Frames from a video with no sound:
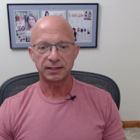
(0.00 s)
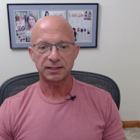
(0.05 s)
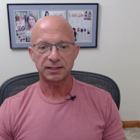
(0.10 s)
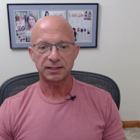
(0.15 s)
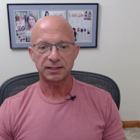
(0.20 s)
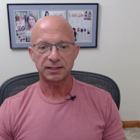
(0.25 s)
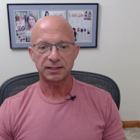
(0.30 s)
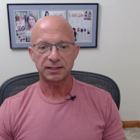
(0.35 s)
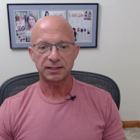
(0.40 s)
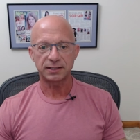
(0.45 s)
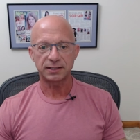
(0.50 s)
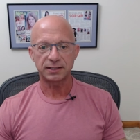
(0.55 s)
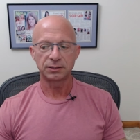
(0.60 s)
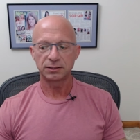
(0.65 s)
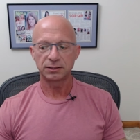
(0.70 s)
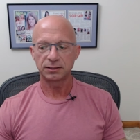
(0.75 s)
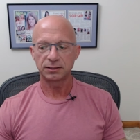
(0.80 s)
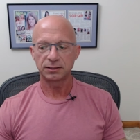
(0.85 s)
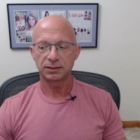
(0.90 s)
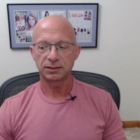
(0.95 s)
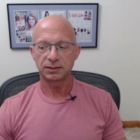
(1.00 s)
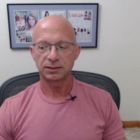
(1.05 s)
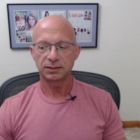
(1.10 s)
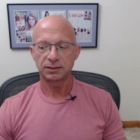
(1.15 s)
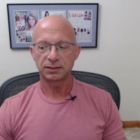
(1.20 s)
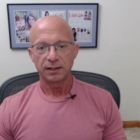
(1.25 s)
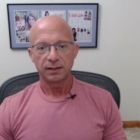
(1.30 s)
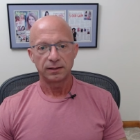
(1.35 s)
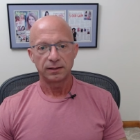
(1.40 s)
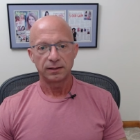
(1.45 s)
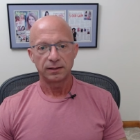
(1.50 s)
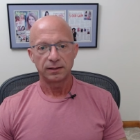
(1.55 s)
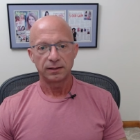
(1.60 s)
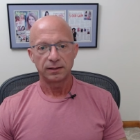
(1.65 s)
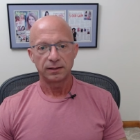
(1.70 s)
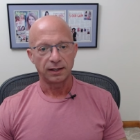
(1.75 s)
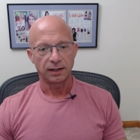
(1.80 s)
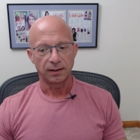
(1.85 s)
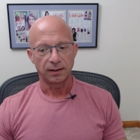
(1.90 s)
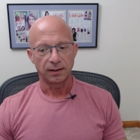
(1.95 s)
and toxins
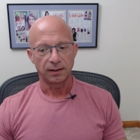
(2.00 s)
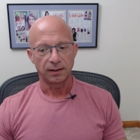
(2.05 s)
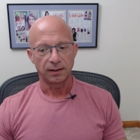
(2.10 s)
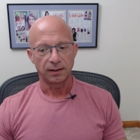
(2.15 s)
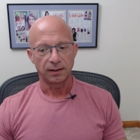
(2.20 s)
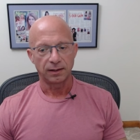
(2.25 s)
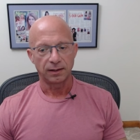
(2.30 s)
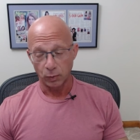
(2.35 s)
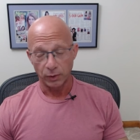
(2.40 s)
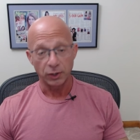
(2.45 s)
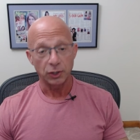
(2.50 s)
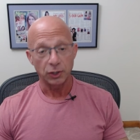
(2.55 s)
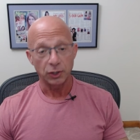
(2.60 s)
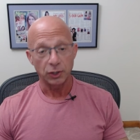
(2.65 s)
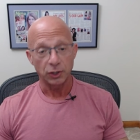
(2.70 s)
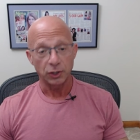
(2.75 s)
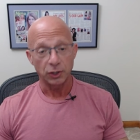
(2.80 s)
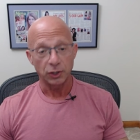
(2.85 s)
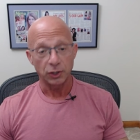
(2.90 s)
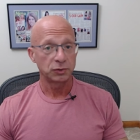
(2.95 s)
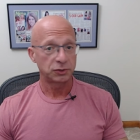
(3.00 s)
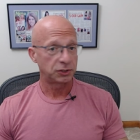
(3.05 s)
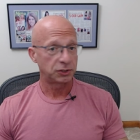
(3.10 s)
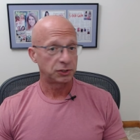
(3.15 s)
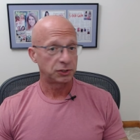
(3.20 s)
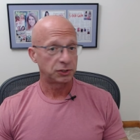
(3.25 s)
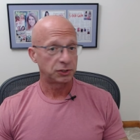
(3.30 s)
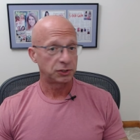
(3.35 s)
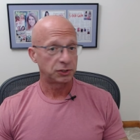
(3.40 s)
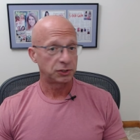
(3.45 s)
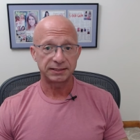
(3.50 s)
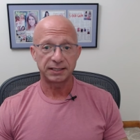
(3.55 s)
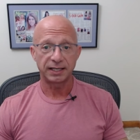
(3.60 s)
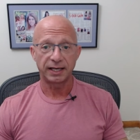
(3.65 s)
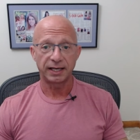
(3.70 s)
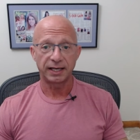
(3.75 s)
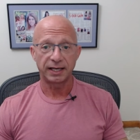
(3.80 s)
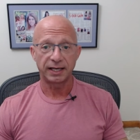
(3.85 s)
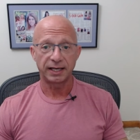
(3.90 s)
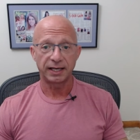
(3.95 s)
uh, that we're exposed to, as I
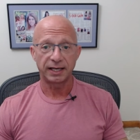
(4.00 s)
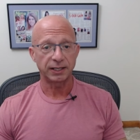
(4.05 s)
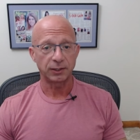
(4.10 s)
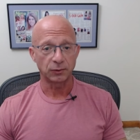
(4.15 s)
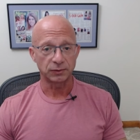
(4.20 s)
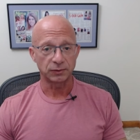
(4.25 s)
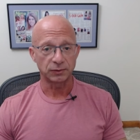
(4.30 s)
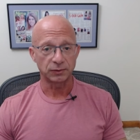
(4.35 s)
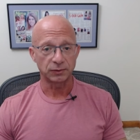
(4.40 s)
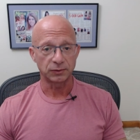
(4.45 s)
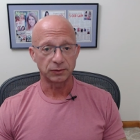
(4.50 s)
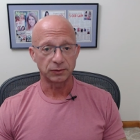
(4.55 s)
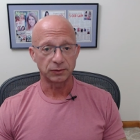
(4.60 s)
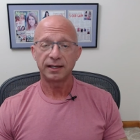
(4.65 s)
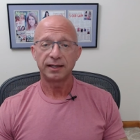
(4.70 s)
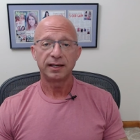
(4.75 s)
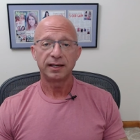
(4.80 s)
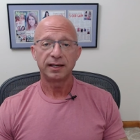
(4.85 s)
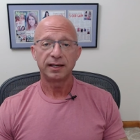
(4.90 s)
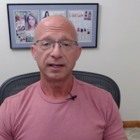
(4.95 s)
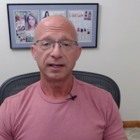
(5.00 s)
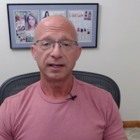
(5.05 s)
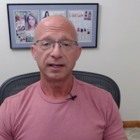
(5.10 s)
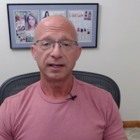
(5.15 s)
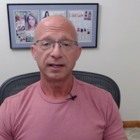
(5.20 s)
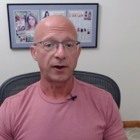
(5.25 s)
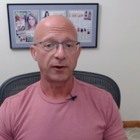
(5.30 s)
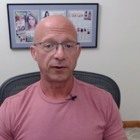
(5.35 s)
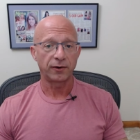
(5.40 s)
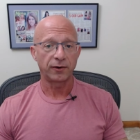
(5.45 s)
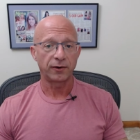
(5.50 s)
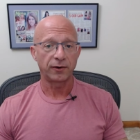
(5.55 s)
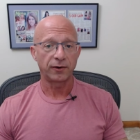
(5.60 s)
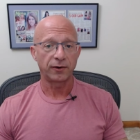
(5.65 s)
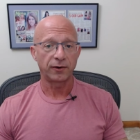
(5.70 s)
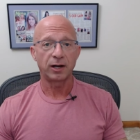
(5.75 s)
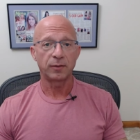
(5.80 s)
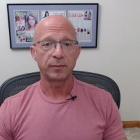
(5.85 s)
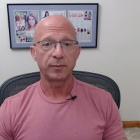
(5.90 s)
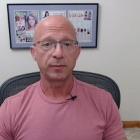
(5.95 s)
said, every single day in our modern
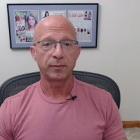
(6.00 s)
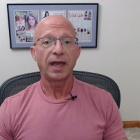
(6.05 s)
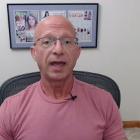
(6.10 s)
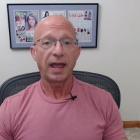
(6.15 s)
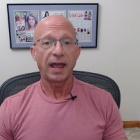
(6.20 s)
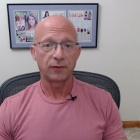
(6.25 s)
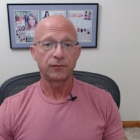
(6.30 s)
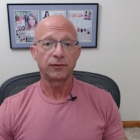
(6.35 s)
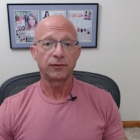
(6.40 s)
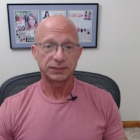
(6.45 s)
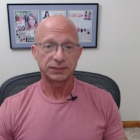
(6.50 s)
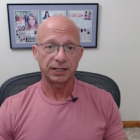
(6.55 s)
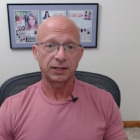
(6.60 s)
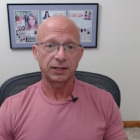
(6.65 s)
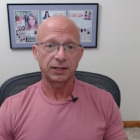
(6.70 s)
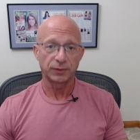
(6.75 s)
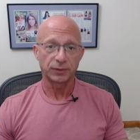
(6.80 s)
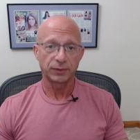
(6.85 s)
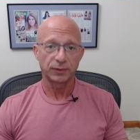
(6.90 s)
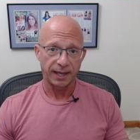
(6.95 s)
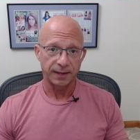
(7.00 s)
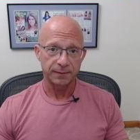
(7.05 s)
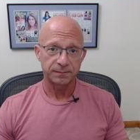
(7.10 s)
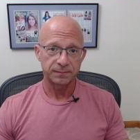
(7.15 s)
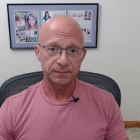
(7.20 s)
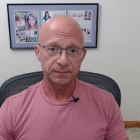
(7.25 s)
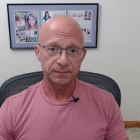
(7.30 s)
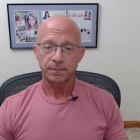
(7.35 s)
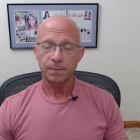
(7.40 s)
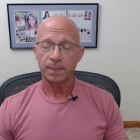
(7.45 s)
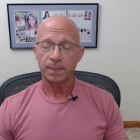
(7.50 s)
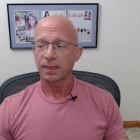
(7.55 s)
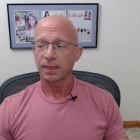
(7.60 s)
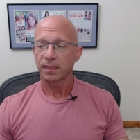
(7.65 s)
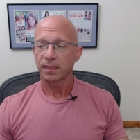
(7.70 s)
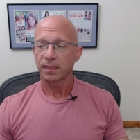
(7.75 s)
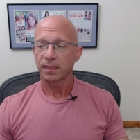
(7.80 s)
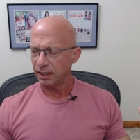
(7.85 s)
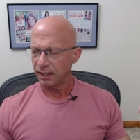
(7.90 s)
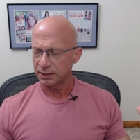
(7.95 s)
environment, every single day
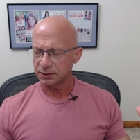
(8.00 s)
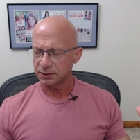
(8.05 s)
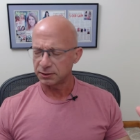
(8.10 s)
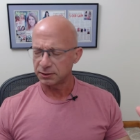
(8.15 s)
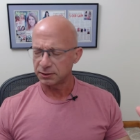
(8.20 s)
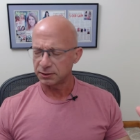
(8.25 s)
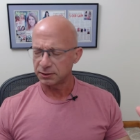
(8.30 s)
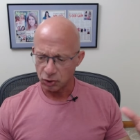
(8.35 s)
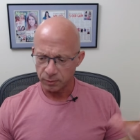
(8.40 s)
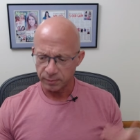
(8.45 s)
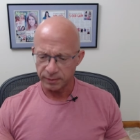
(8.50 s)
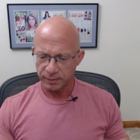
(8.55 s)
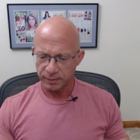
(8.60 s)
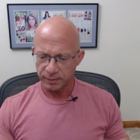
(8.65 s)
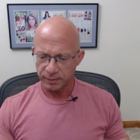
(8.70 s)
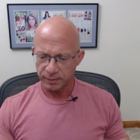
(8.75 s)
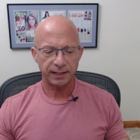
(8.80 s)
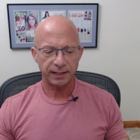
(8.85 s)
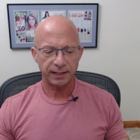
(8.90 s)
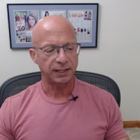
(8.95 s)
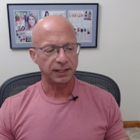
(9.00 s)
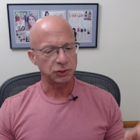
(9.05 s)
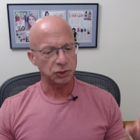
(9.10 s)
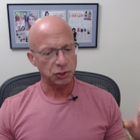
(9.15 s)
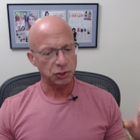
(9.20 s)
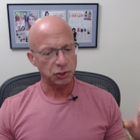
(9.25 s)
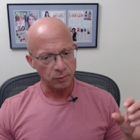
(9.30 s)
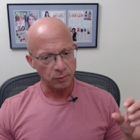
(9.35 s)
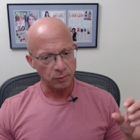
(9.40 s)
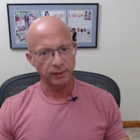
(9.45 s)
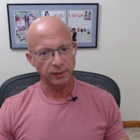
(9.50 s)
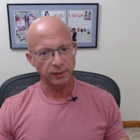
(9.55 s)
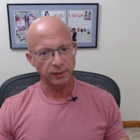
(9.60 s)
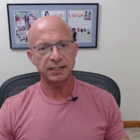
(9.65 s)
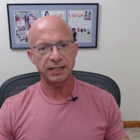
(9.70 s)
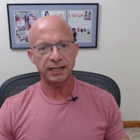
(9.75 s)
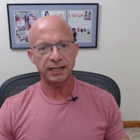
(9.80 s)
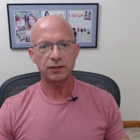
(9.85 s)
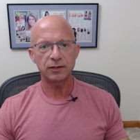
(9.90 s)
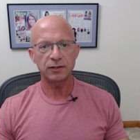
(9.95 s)
it's accumulating, it's
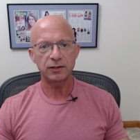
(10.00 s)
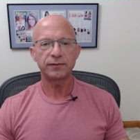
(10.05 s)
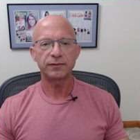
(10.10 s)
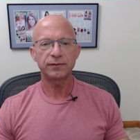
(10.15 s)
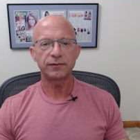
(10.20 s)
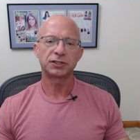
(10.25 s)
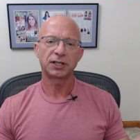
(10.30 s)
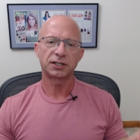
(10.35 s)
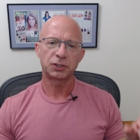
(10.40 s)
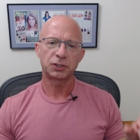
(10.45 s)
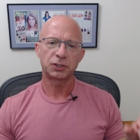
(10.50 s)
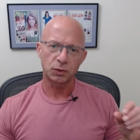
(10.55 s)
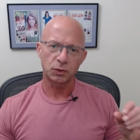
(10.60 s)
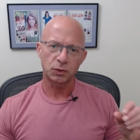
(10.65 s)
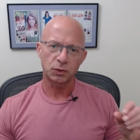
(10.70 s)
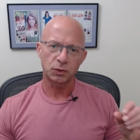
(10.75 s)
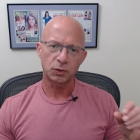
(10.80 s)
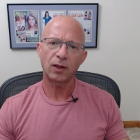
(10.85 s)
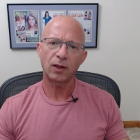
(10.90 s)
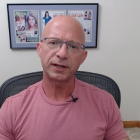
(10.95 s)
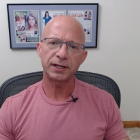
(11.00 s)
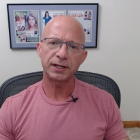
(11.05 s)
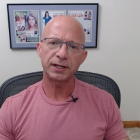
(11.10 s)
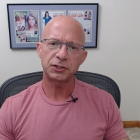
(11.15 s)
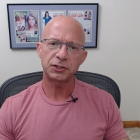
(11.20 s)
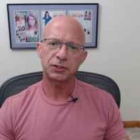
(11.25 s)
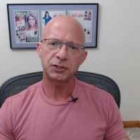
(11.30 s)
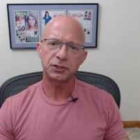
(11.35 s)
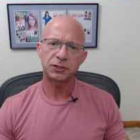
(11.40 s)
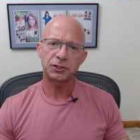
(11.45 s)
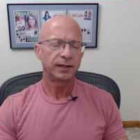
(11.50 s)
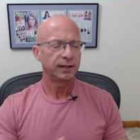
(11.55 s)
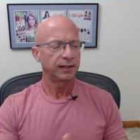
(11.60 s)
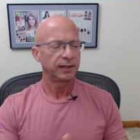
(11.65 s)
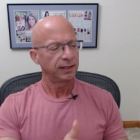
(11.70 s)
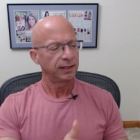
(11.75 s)
cumulative, there's a totality to it.